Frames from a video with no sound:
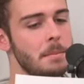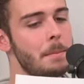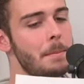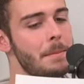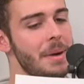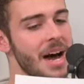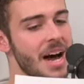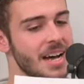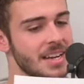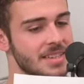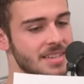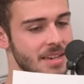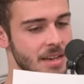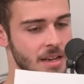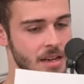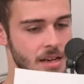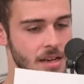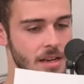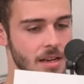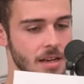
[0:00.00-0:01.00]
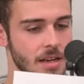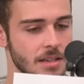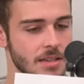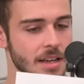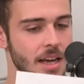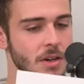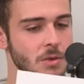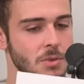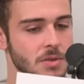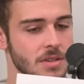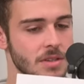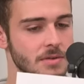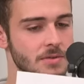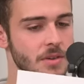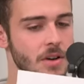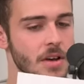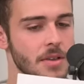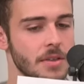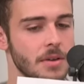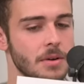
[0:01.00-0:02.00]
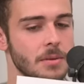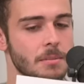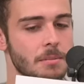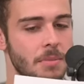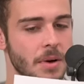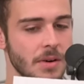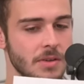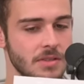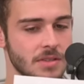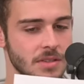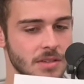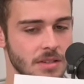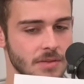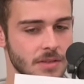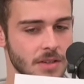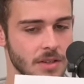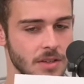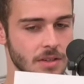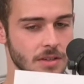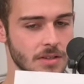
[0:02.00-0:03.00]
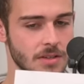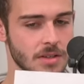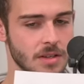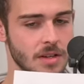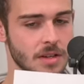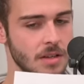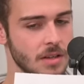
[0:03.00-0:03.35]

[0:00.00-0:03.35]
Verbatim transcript: But her dad was the father on both certificates.